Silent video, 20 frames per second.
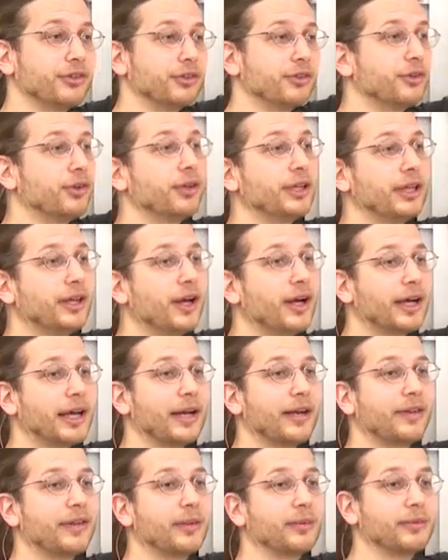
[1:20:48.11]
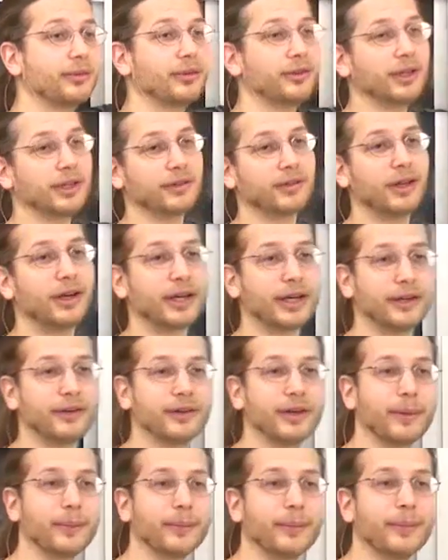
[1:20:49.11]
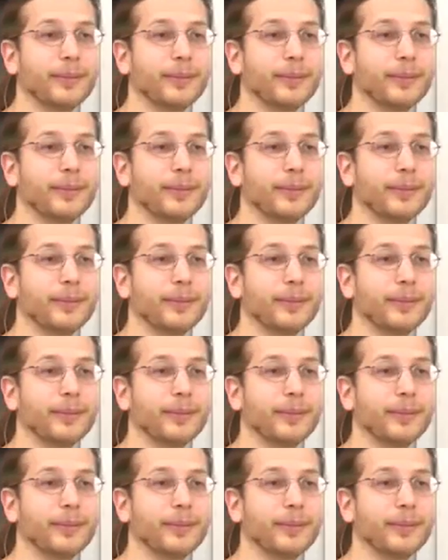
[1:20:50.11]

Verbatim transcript: There's only log n of them, so it takes log n time.